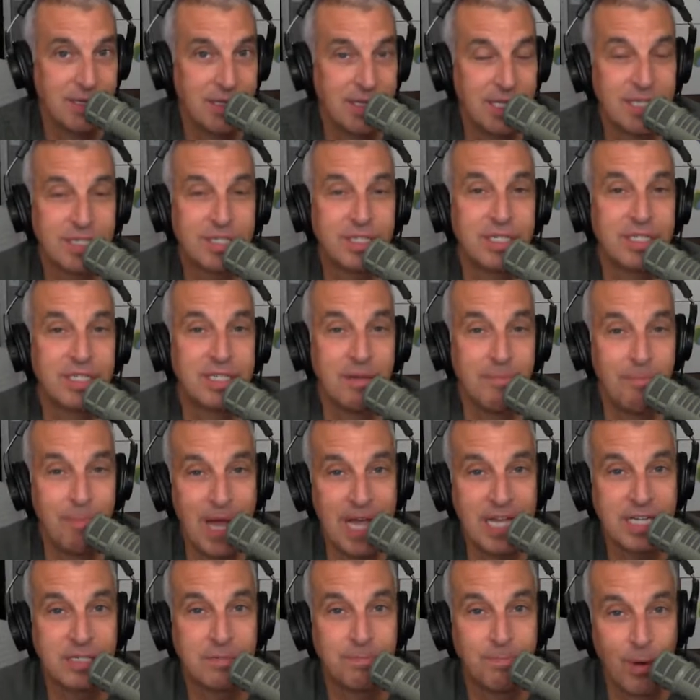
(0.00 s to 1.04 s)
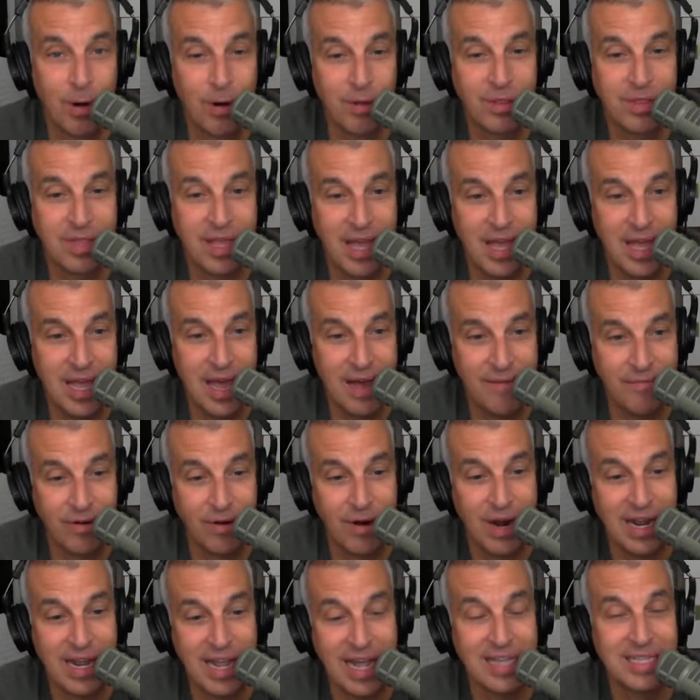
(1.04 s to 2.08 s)
This is the best birthday
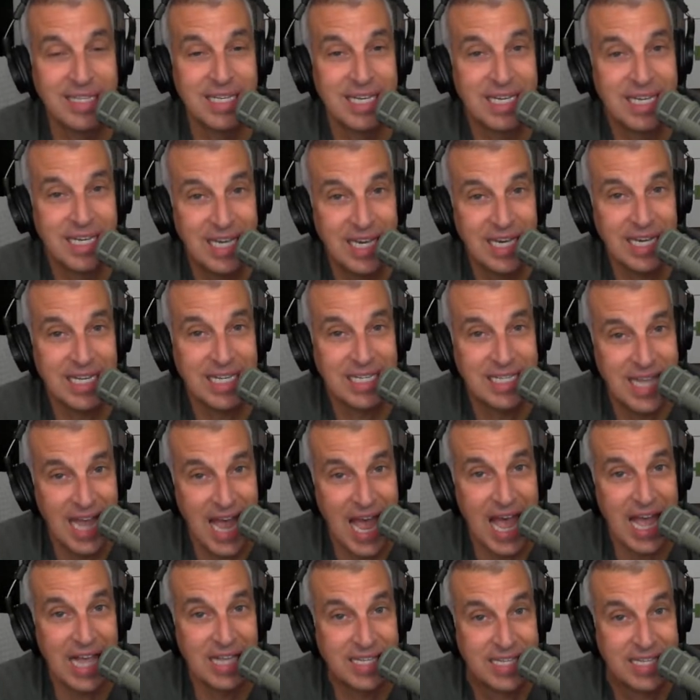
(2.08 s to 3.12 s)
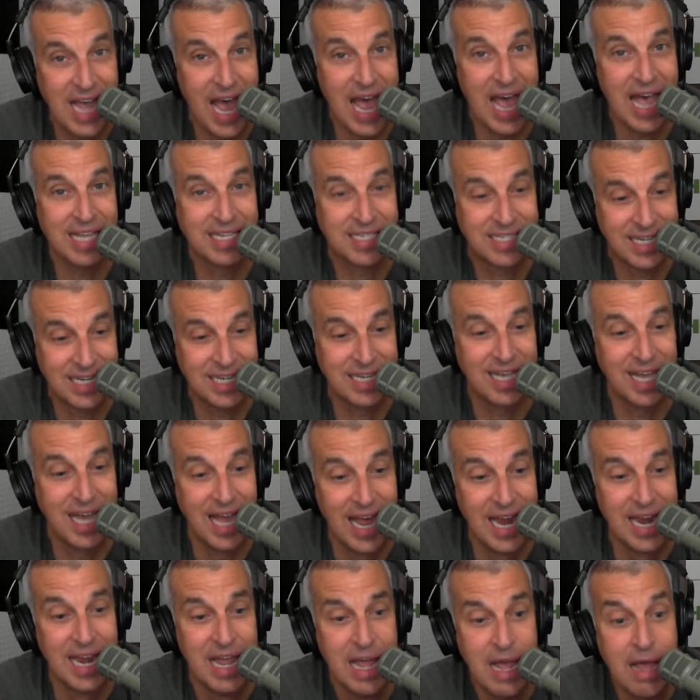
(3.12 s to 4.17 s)
ever. I got to kick dad's ass
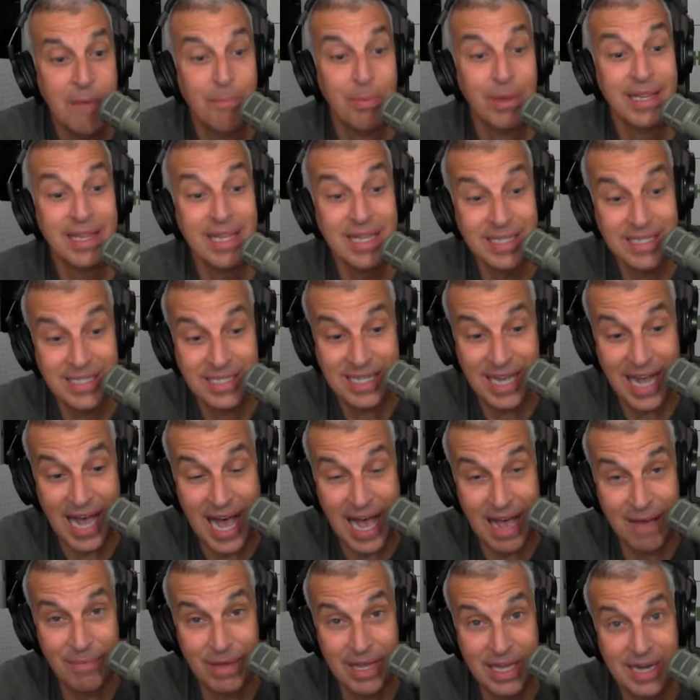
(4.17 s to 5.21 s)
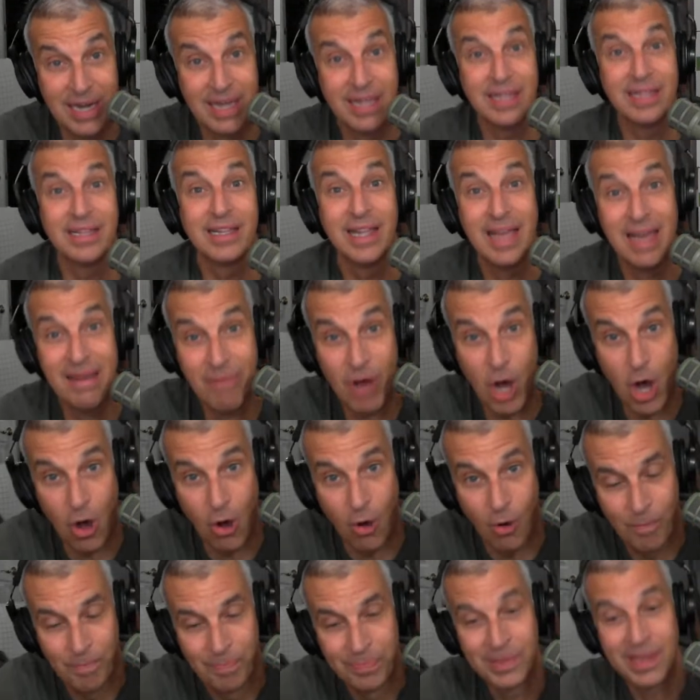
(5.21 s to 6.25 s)
again, but this time in a
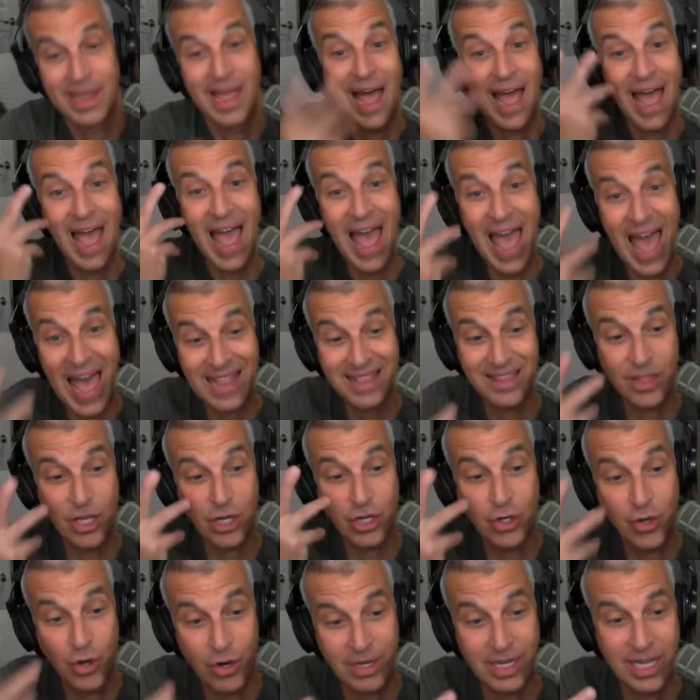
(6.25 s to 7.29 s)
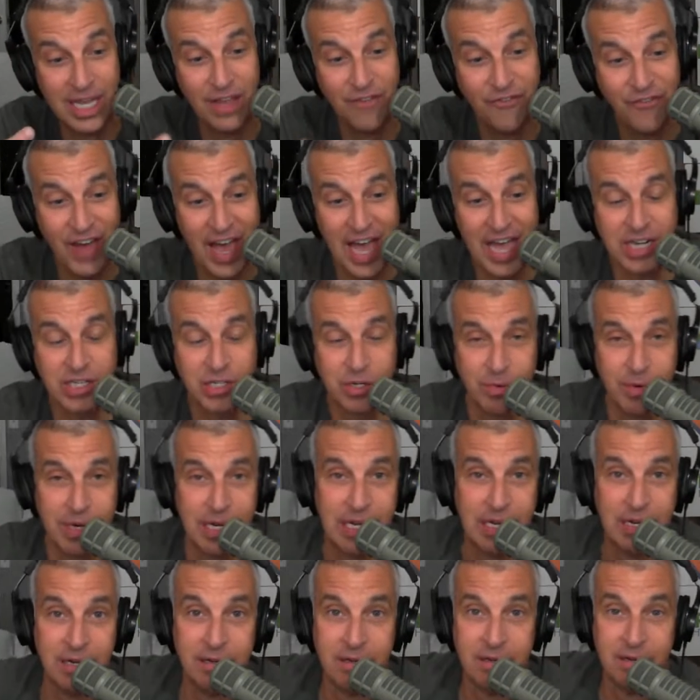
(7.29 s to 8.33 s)
limo at the cookie
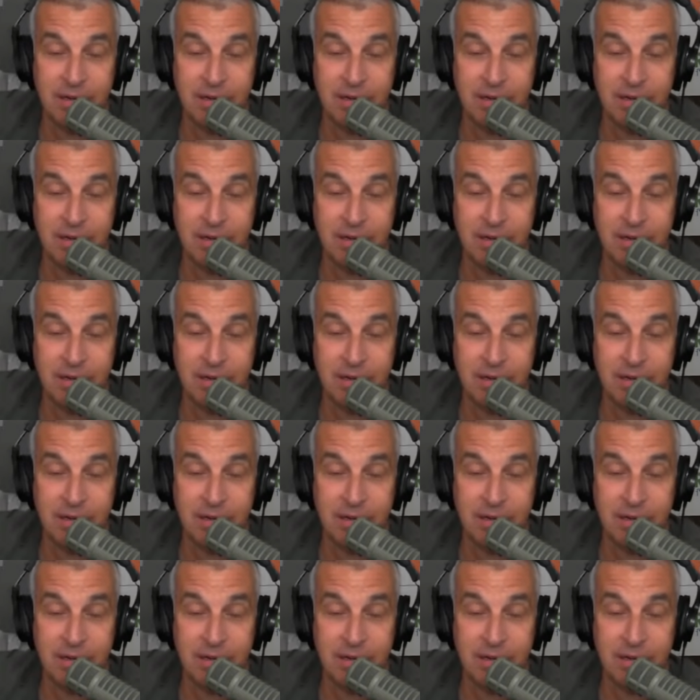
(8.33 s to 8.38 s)
factory.